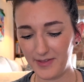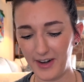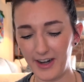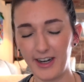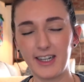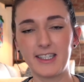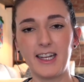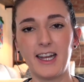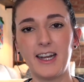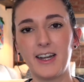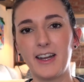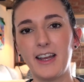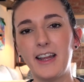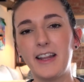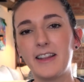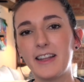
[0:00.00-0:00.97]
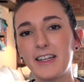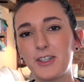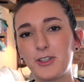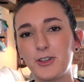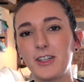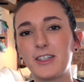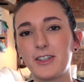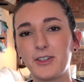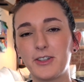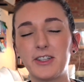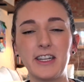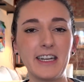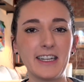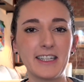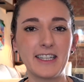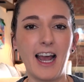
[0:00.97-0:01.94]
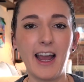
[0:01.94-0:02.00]
very excited and these treats are
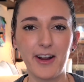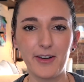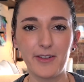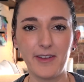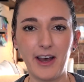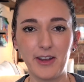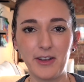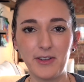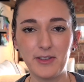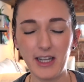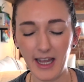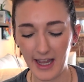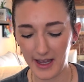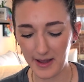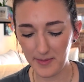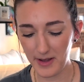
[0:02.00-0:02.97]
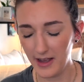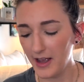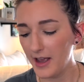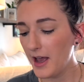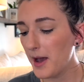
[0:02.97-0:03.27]
seen as higher value to him,